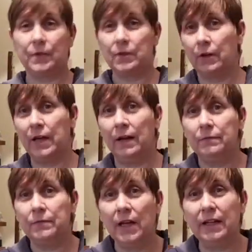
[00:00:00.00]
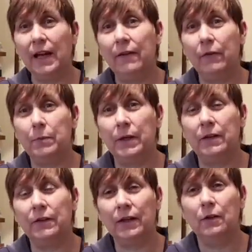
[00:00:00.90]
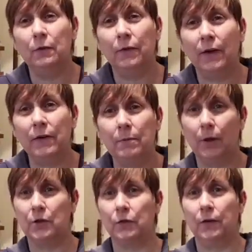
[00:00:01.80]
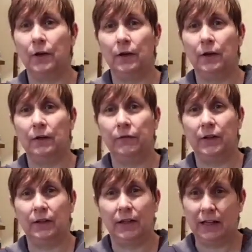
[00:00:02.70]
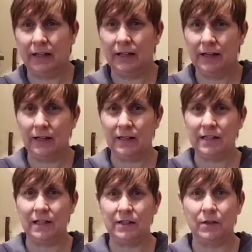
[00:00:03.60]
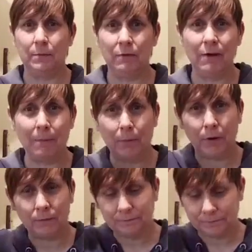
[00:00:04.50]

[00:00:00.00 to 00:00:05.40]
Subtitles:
So yeah, take care everybody. Thank you very much for clicking in and listening to me ramble.